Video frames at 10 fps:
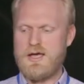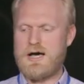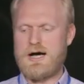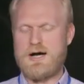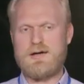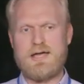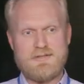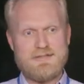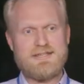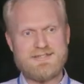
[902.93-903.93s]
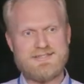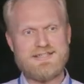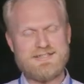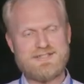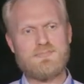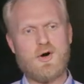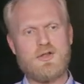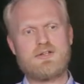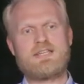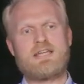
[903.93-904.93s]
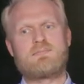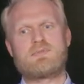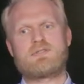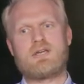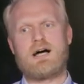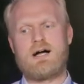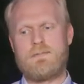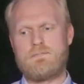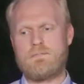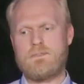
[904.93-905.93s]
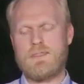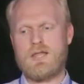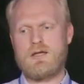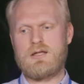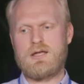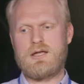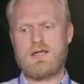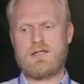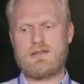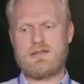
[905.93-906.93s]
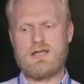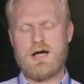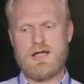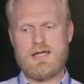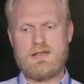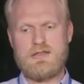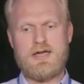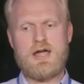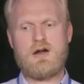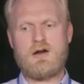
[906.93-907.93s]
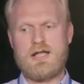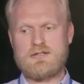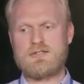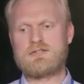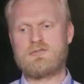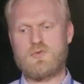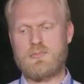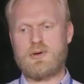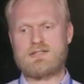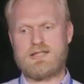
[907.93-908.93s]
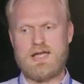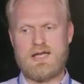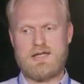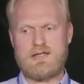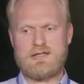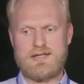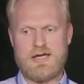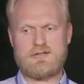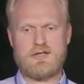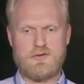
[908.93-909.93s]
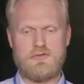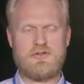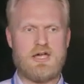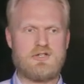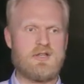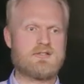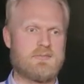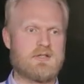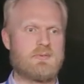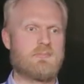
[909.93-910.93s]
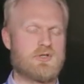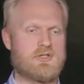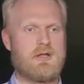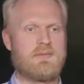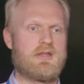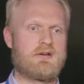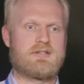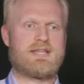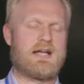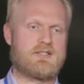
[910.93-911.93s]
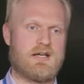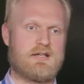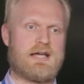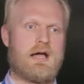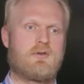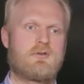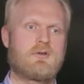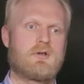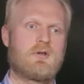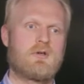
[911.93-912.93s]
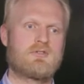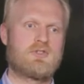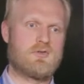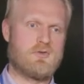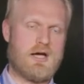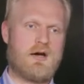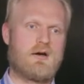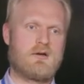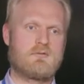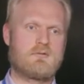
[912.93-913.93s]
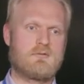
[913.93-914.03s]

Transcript: Uh, and then these, these smaller teams, um, uh, in their instance of WordPress, they get a notification that something's been pushed to them and they're detaching it down to their